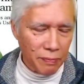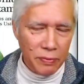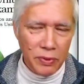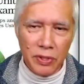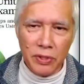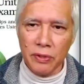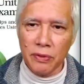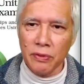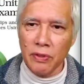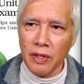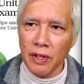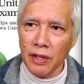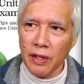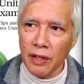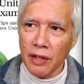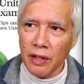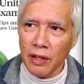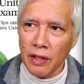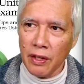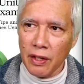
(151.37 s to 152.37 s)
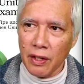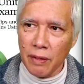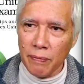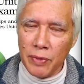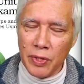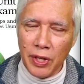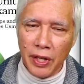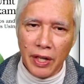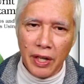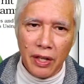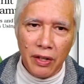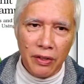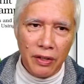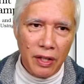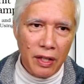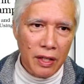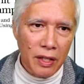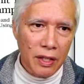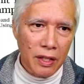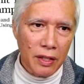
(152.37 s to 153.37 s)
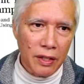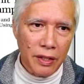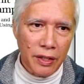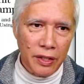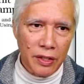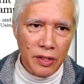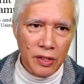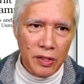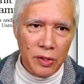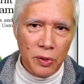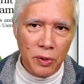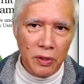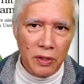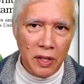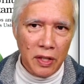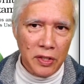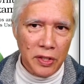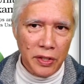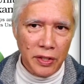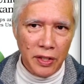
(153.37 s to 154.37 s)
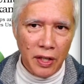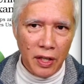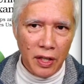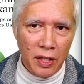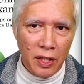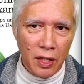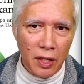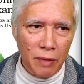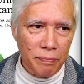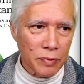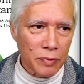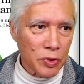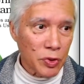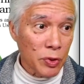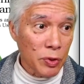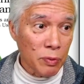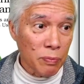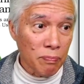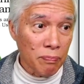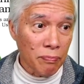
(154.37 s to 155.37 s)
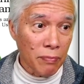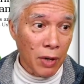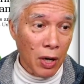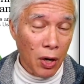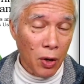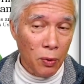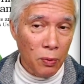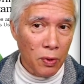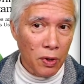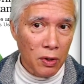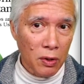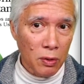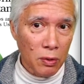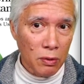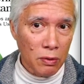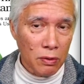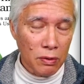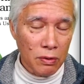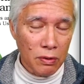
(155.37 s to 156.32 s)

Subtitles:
check out industriallogic.com tomorrow.